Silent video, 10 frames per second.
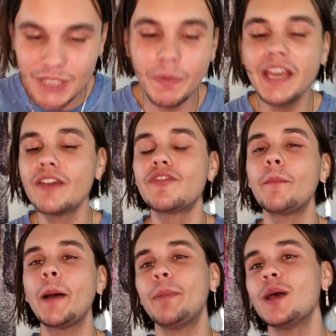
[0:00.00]
Speaking
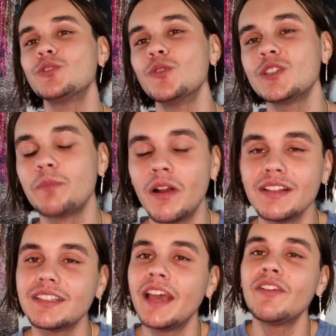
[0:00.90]
from my personal
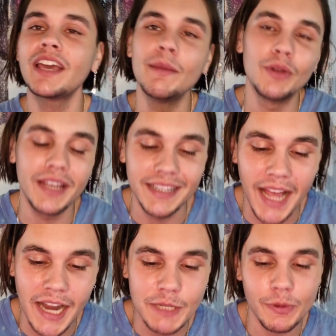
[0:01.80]
experience, if I keep looking
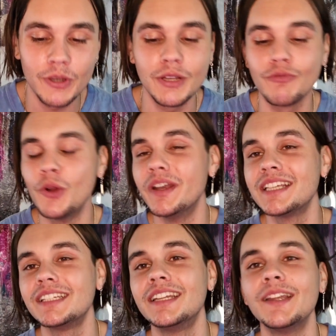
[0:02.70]
down, it's because I wrote
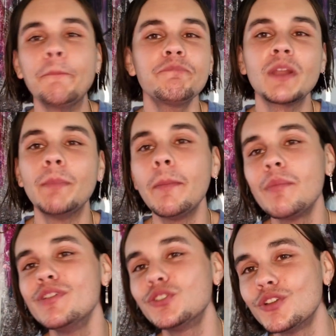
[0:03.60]
this and my
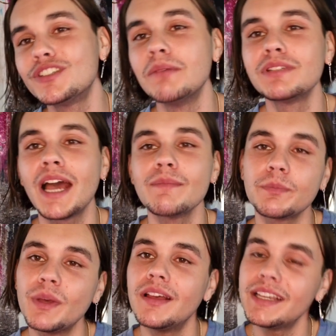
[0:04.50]
memory's good
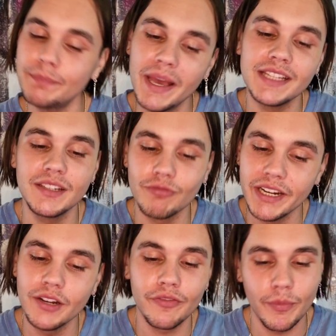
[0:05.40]
sometimes, but it's better to
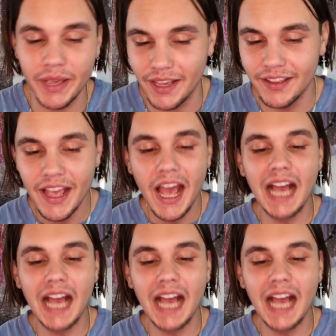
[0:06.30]
read off from here.